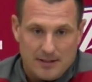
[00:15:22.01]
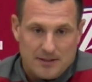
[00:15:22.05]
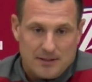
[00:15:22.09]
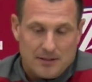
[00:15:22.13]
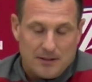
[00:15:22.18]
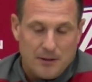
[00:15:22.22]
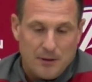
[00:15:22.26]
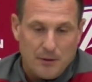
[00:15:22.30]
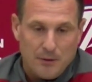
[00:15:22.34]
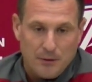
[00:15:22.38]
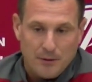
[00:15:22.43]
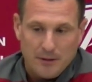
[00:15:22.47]

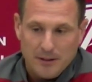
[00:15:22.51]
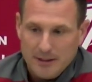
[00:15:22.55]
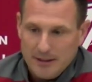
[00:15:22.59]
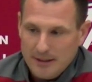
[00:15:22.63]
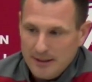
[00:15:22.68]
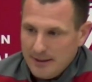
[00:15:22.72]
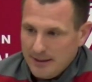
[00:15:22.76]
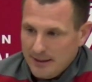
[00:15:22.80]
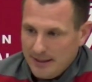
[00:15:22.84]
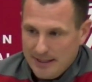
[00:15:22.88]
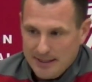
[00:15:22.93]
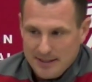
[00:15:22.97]
So
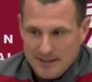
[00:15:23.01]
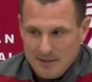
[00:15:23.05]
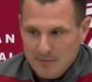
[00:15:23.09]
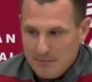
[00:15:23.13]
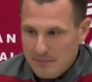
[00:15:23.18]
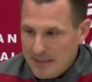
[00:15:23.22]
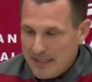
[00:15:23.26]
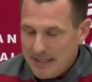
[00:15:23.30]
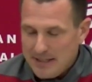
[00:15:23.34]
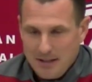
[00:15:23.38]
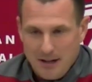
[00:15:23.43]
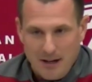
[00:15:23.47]
it isn't
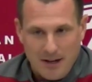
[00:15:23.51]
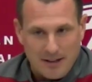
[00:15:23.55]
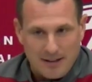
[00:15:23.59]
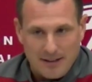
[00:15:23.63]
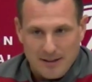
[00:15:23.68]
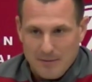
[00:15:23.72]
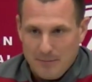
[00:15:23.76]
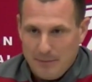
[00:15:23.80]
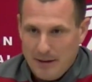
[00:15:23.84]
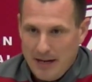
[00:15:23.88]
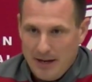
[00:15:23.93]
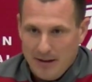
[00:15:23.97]
me
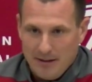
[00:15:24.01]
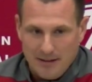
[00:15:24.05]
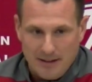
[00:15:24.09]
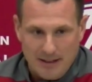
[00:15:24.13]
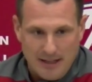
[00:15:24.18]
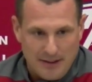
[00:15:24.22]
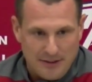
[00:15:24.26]
talking about it.